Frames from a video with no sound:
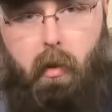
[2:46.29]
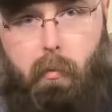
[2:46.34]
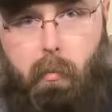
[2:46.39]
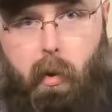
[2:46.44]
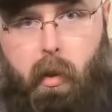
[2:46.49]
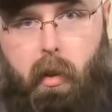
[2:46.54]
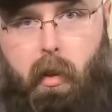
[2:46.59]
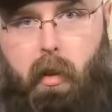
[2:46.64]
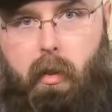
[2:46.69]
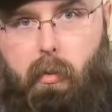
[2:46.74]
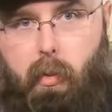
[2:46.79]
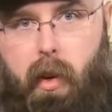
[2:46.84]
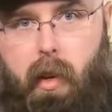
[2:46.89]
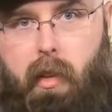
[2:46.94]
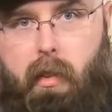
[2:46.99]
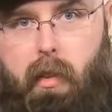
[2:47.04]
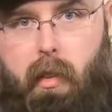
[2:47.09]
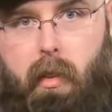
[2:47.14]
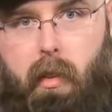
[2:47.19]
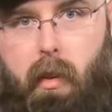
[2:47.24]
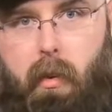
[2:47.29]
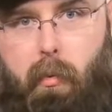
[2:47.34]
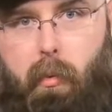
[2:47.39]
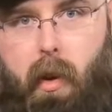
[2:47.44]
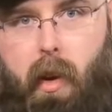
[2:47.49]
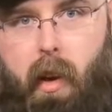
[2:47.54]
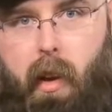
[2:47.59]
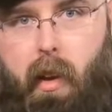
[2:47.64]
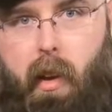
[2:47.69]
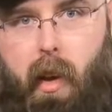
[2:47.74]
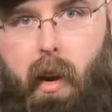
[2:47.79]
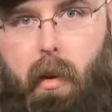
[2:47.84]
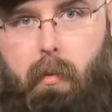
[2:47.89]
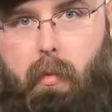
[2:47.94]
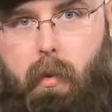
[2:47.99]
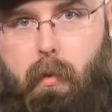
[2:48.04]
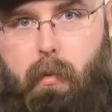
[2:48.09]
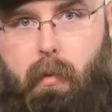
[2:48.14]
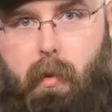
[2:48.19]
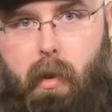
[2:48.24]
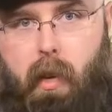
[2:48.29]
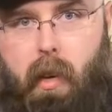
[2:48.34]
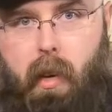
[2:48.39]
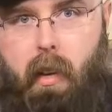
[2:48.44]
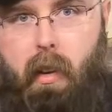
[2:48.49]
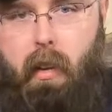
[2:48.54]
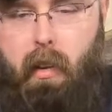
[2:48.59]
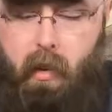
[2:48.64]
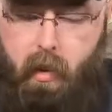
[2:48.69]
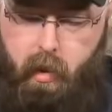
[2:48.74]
pretty good reason why I got it for free